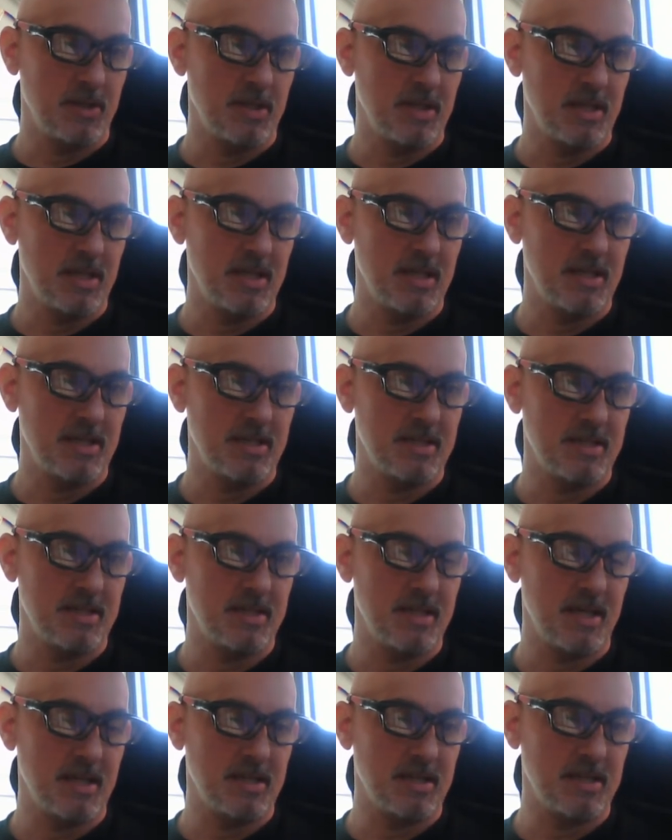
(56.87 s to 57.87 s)
is
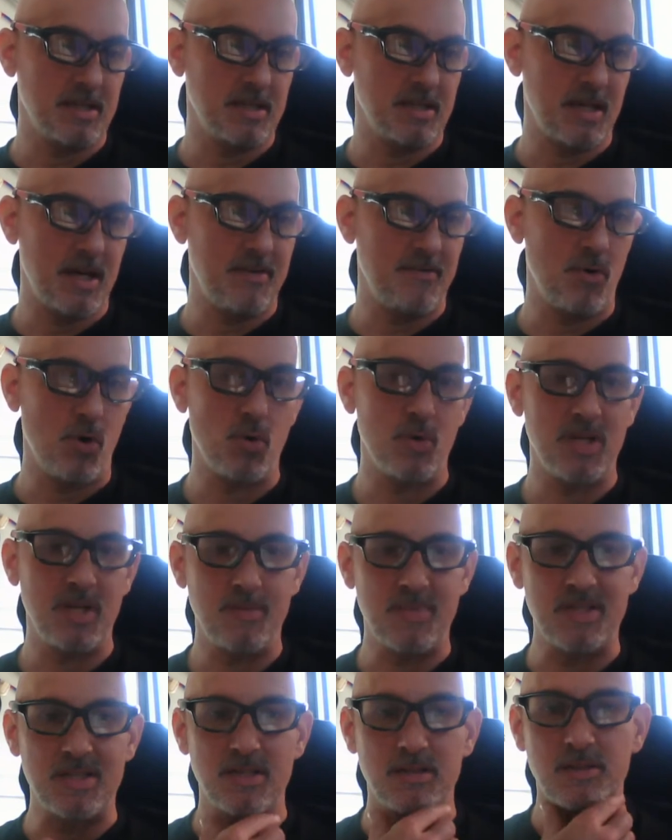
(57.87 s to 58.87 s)
that I've already
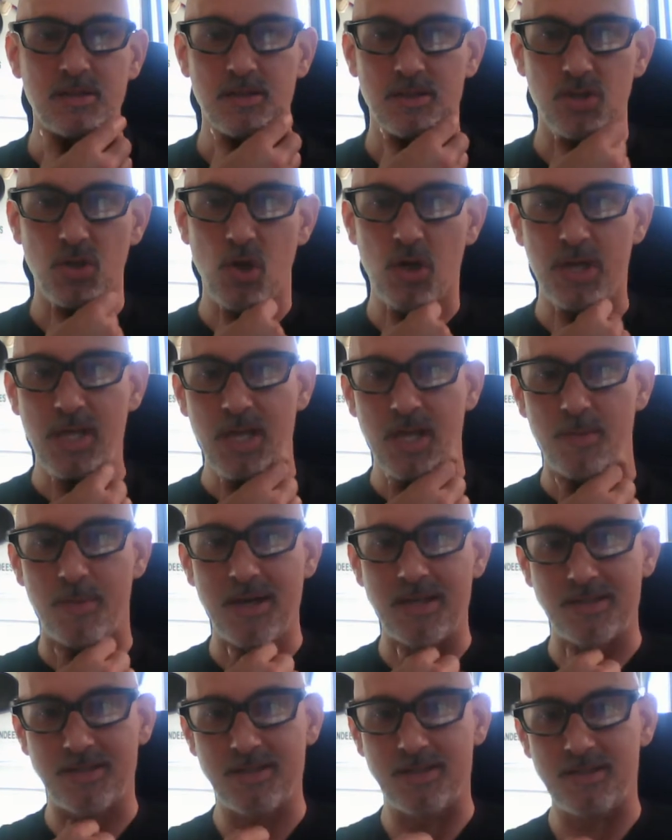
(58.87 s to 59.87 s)
been talking
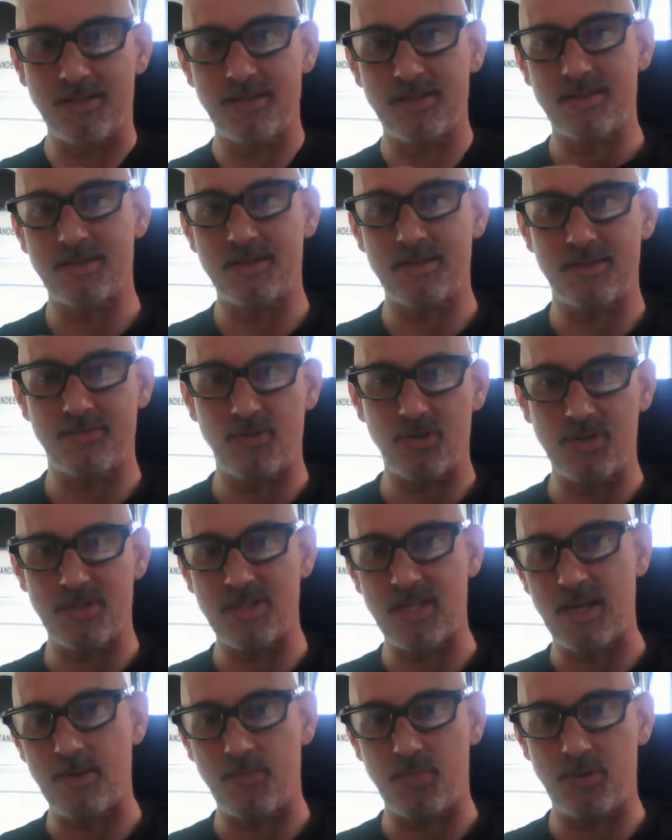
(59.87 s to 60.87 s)
about this, for
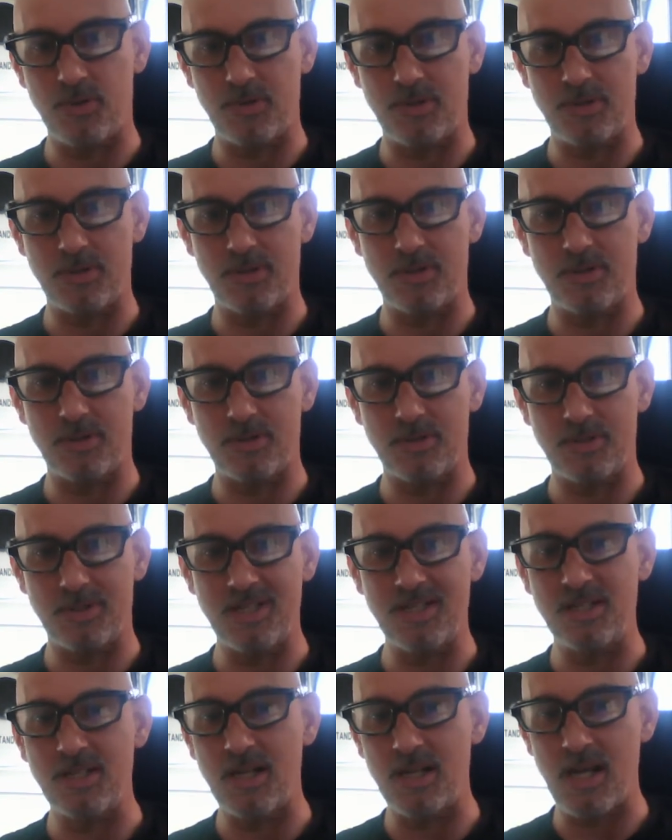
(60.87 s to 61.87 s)
example,
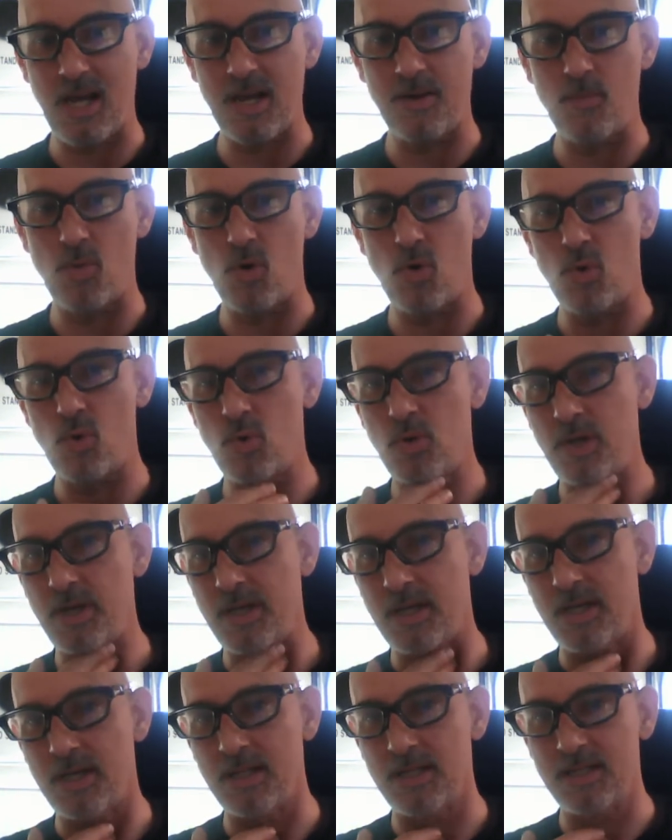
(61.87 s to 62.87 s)
in Nanaimo
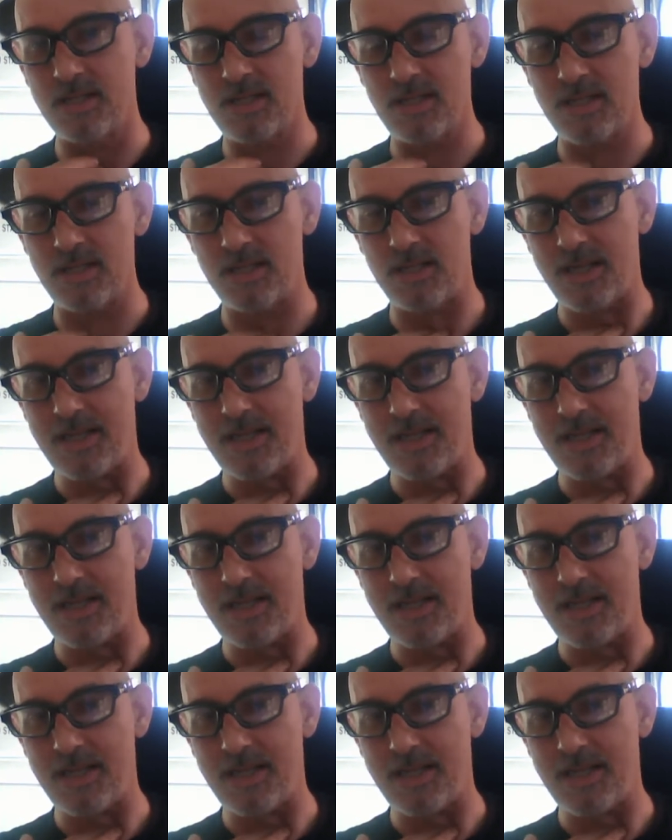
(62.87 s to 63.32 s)
and in the